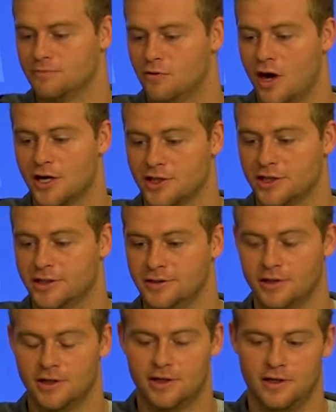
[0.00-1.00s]
Roger.
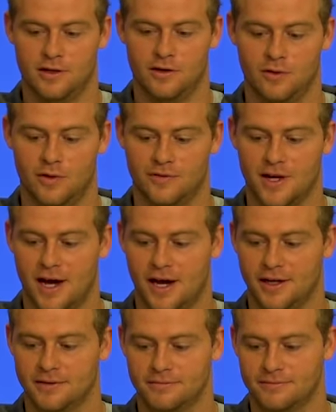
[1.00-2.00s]
We've
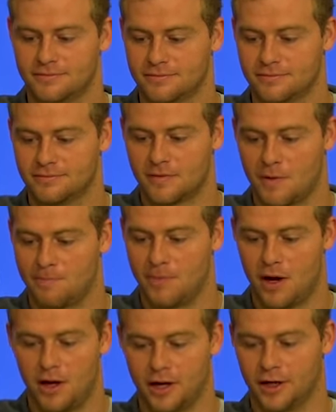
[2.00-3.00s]
got
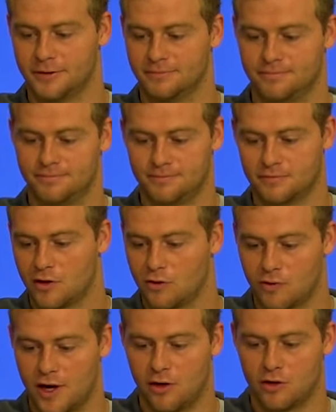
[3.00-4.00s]
our
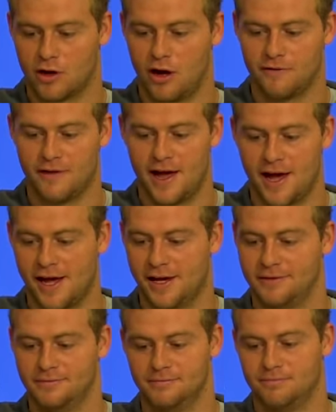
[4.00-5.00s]
Ray Hulk off
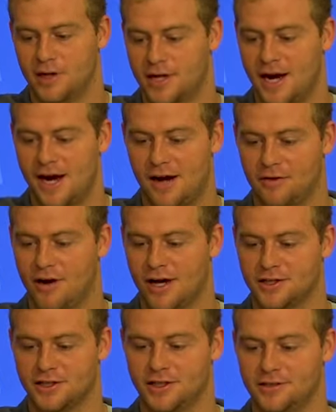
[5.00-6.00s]
add, Buckeye hot
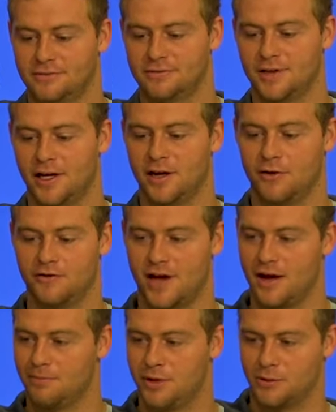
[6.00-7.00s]
Roger. You know, we've
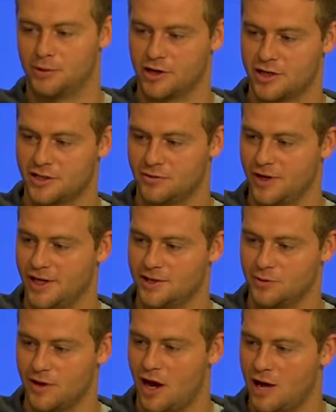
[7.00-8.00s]
got pure progression
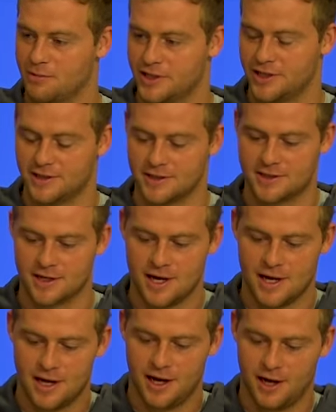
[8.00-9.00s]
reads with options.
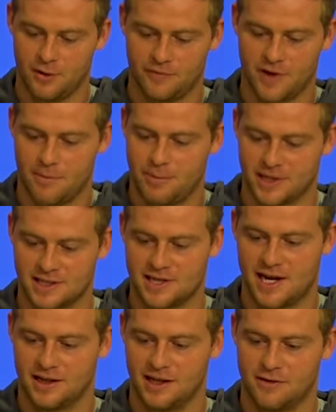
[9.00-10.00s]
We've got pick a
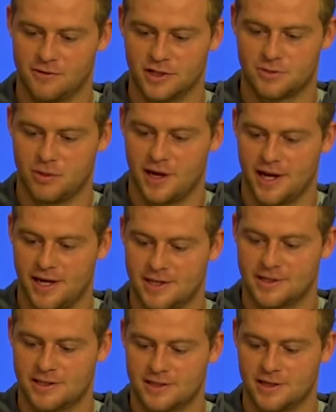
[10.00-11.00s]
side leverage
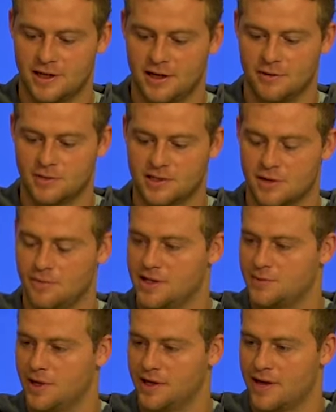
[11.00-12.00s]
plays, something
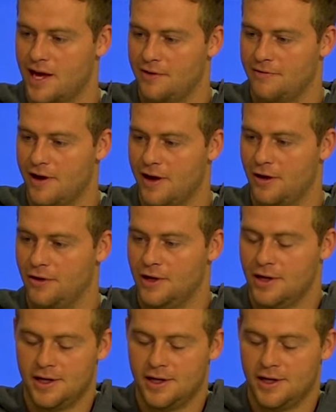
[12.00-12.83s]
that's big in the NFL.